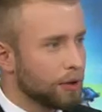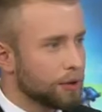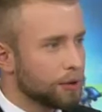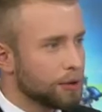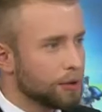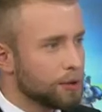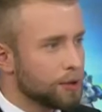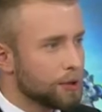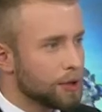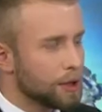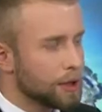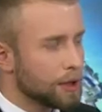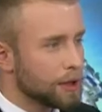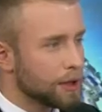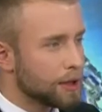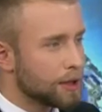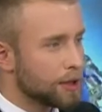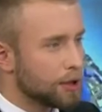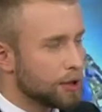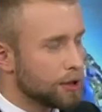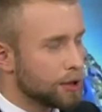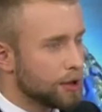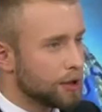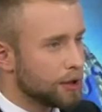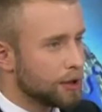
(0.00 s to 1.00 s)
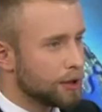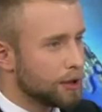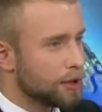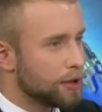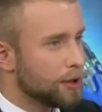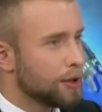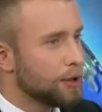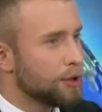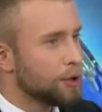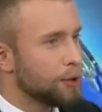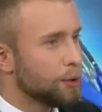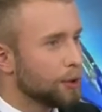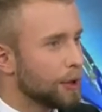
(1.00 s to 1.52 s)
Could you tell us,
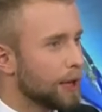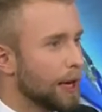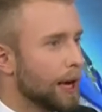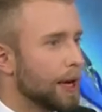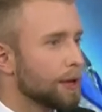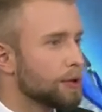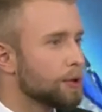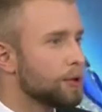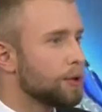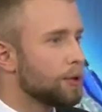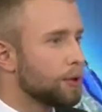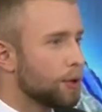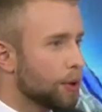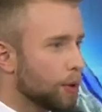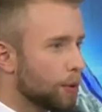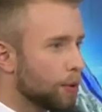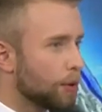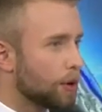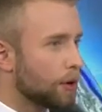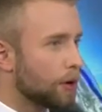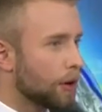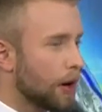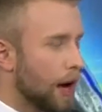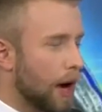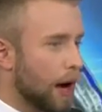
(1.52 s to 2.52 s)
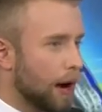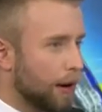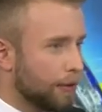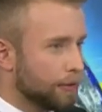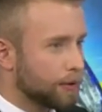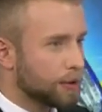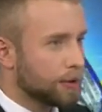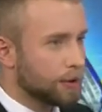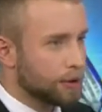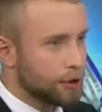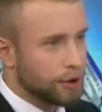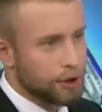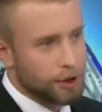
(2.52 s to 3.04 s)
did you get to know her
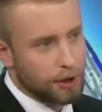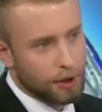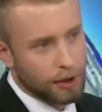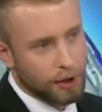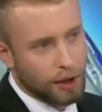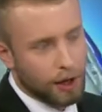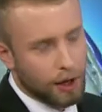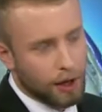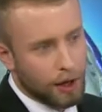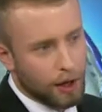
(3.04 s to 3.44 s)
after she